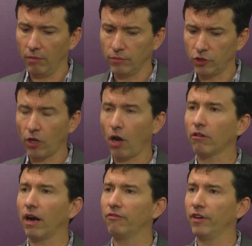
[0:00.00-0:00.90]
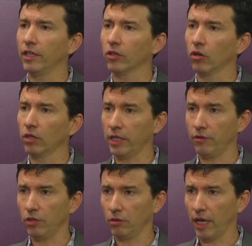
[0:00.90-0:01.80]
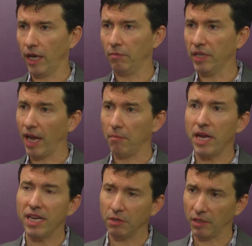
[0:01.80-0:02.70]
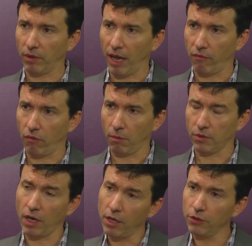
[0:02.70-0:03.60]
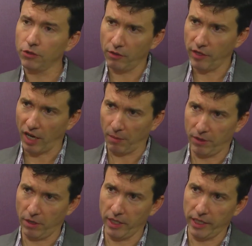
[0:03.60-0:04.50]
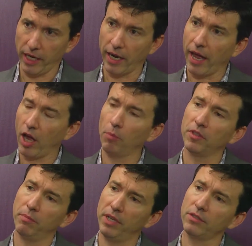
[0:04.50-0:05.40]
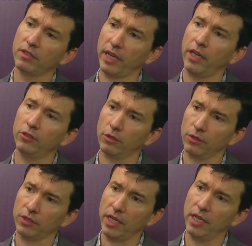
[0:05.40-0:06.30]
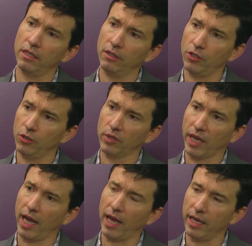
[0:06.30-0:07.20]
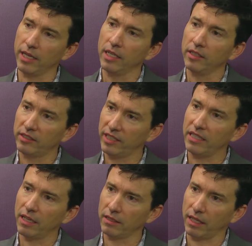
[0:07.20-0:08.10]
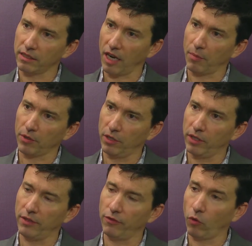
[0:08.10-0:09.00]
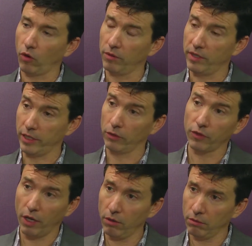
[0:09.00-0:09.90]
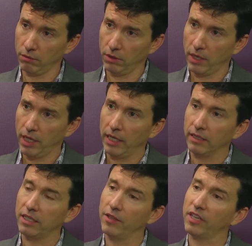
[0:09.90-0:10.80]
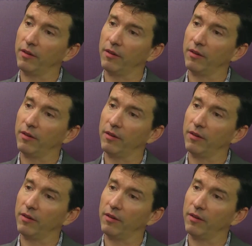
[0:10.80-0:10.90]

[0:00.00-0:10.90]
saw crowdfunding early in the UK, began meeting with the platforms, understood the opportunity, and helped the business angels in the UK see this as an opportunity for deal flow, see this